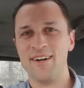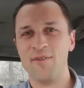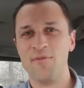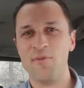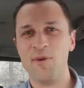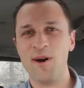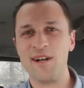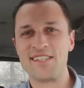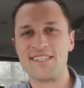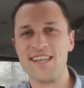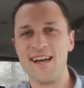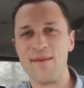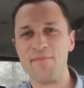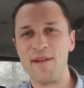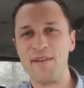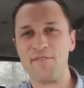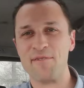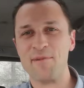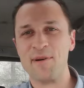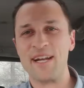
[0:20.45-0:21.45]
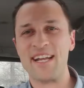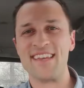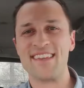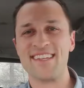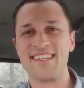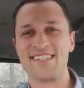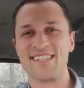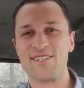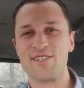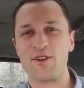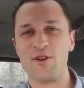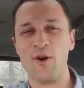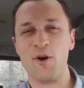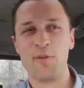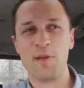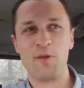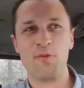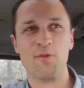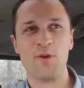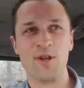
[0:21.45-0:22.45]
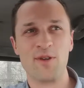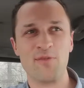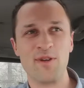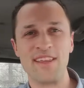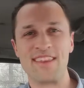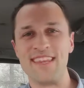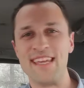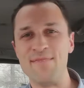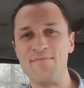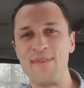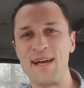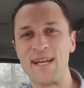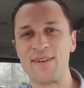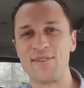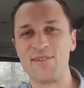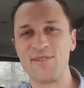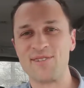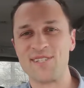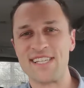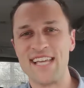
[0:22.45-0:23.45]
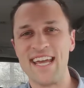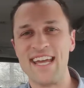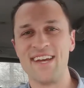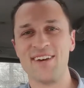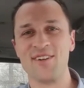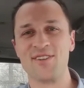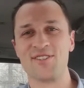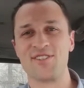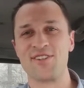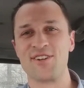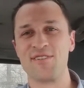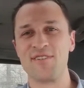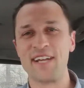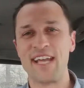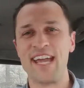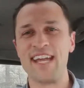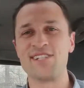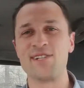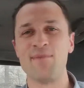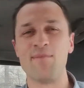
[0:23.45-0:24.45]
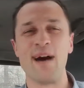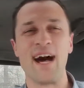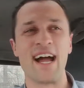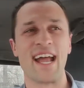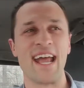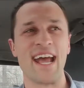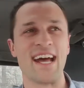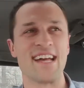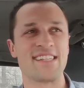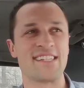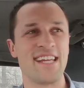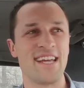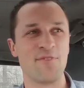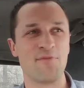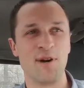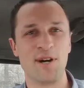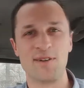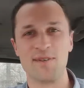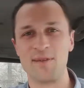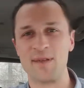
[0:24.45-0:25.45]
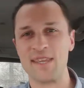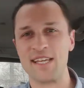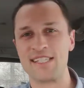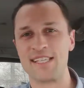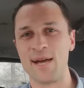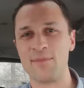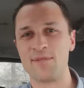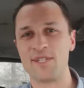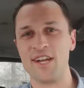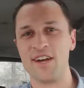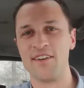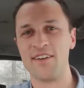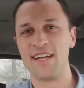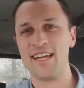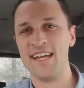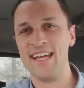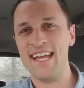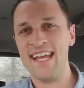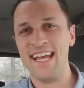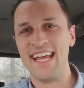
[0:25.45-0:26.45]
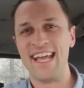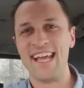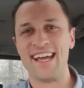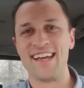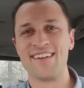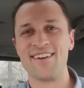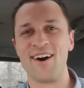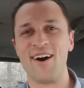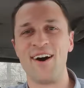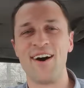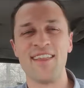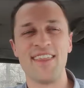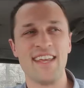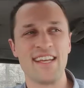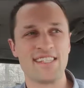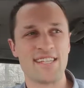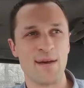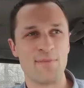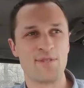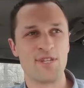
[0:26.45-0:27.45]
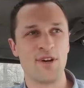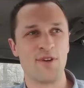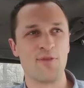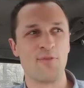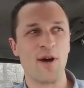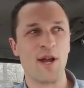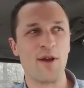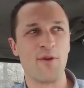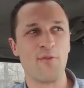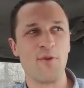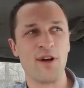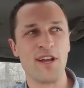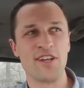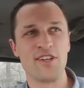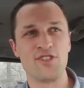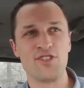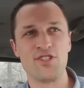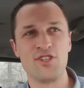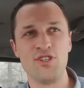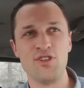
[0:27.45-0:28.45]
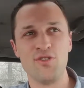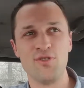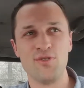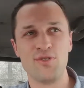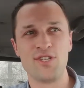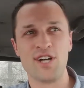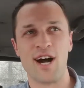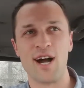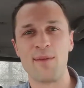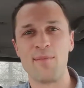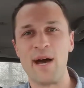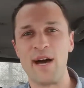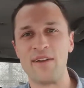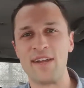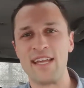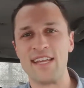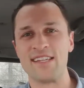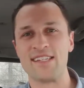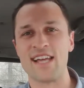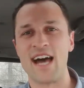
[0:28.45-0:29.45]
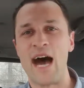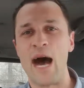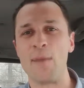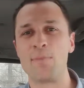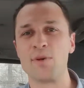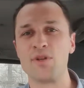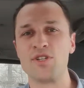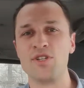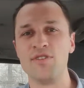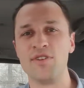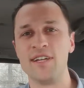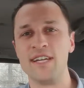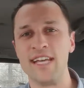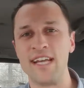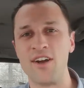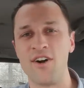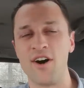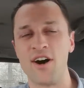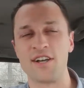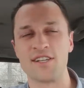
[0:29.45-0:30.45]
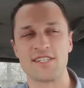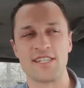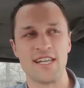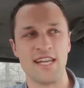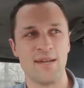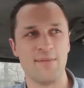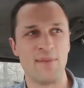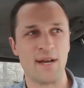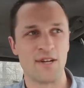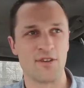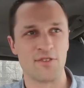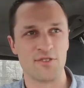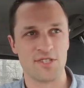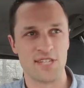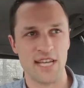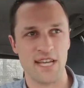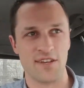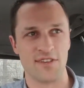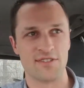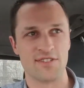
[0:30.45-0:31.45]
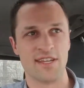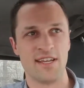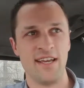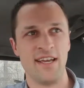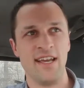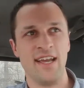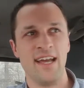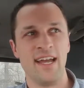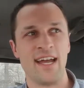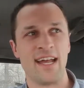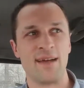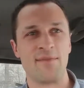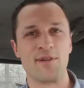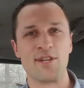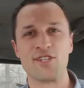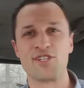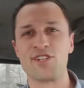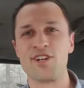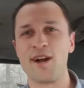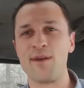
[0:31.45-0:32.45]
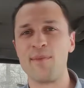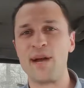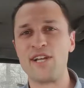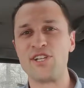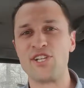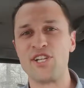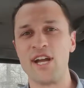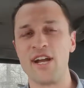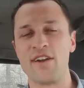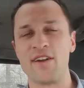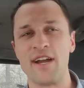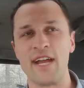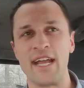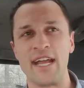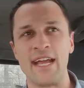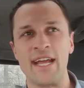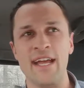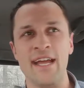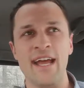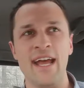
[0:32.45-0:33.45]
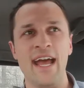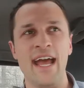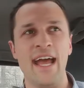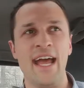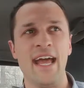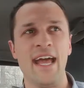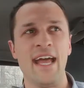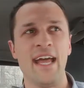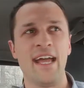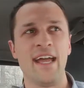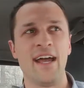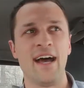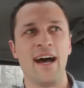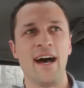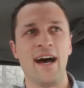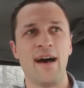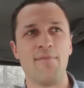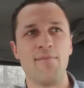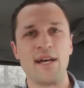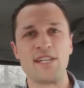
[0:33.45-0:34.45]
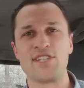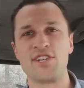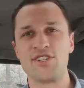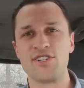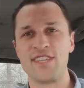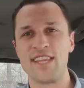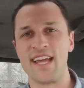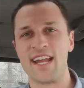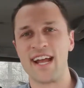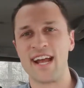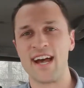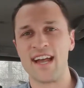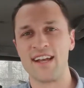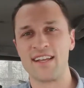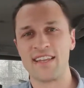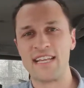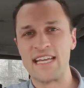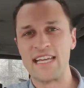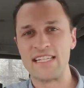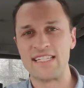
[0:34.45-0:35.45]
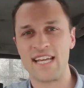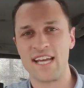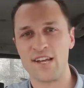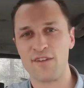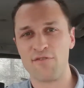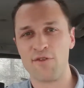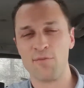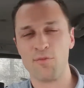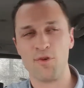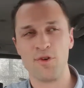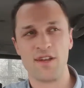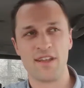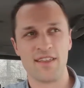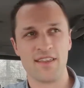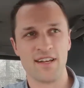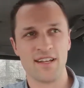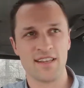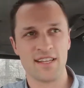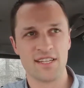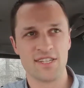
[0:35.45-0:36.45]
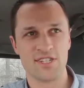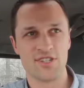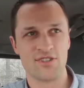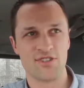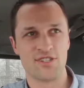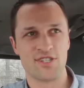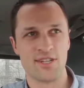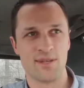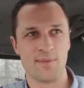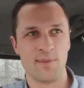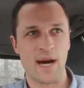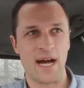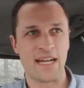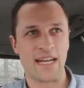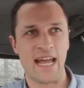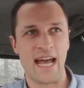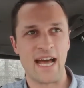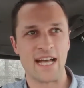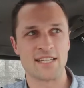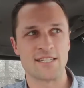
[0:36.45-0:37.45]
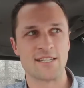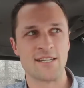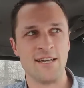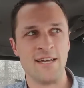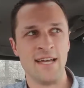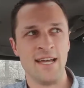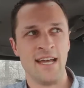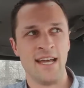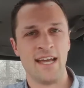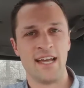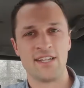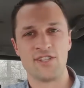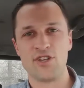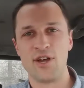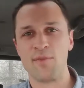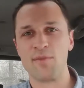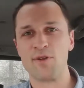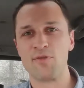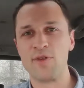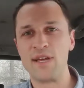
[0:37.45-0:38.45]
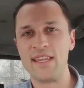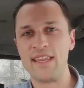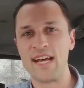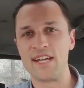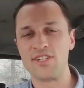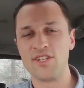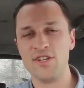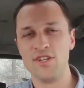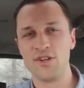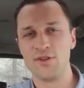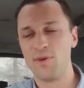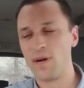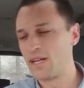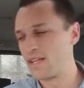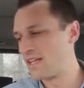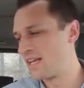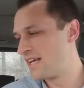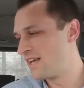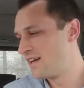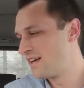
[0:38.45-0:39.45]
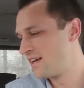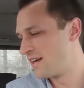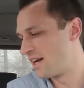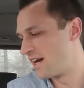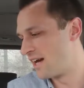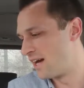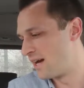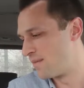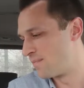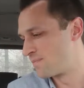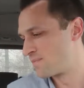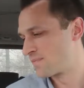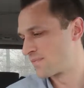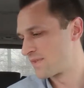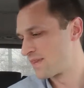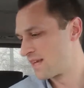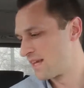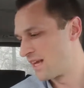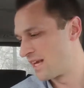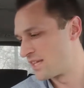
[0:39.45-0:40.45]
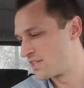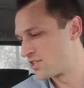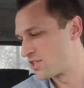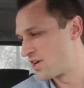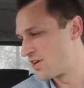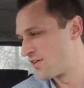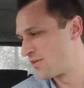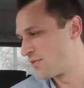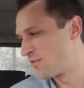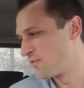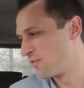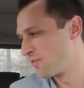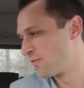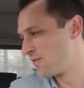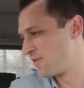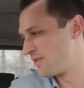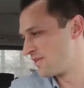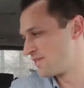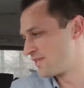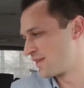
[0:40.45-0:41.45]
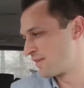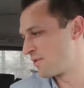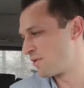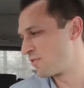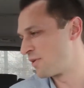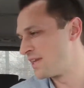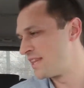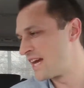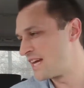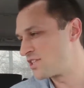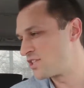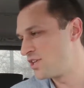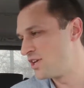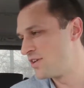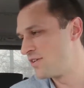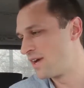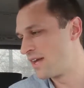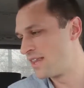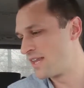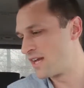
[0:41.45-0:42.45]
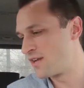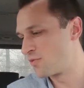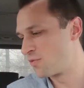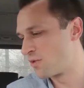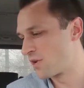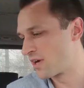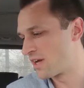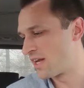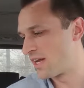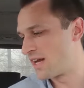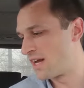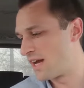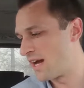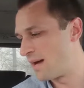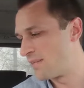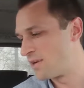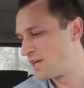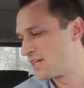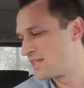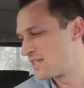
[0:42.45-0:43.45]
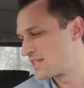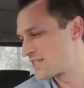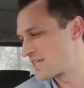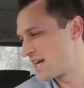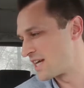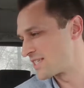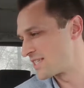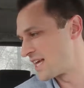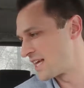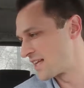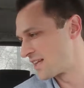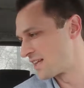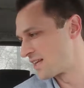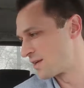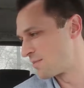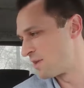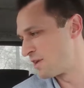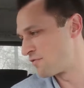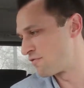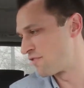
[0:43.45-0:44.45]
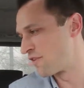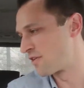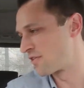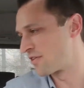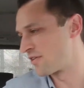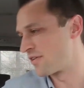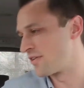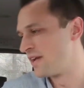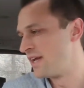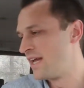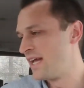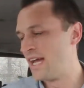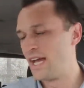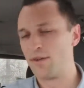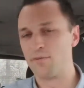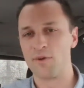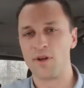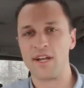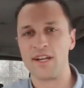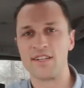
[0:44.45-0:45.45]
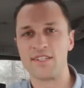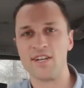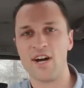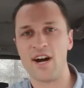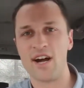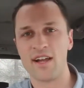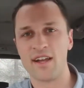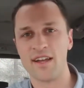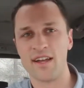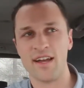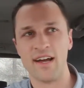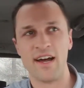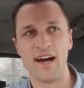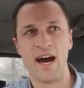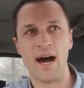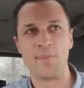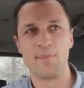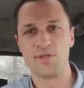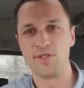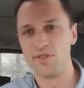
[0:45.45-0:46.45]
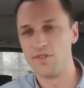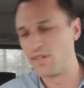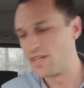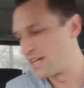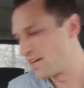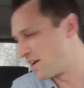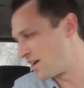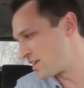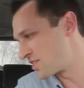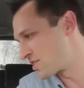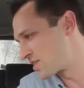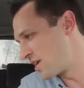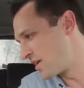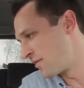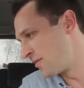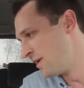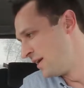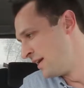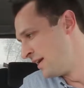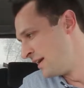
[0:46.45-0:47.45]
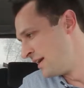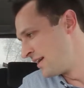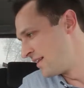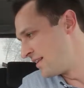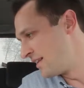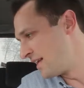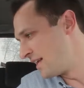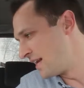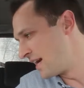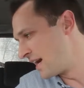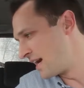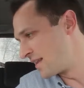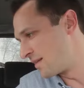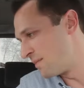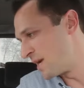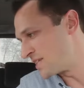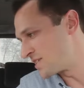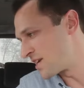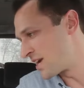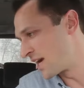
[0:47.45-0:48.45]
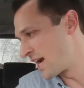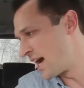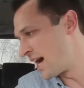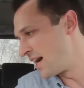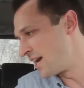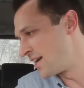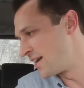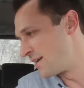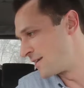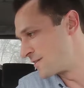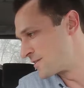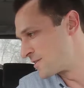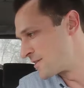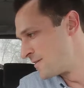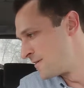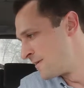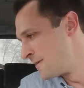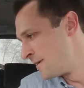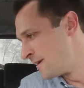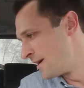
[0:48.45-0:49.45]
What's up, everybody? This is Colby Wood with the Medical Sales Certification Podcast, and welcome to this episode. And on this episode, what I wanted to talk about is opportunity cost in medical sales. And I'm going to start by sharing a message that I got on LinkedIn from one of the listeners to the podcast. And so I'm going to read that to you quickly. And so let me read that to you, and then I'm going to discuss that a little bit further, and we're going to talk opportunity cost. So the message I got is,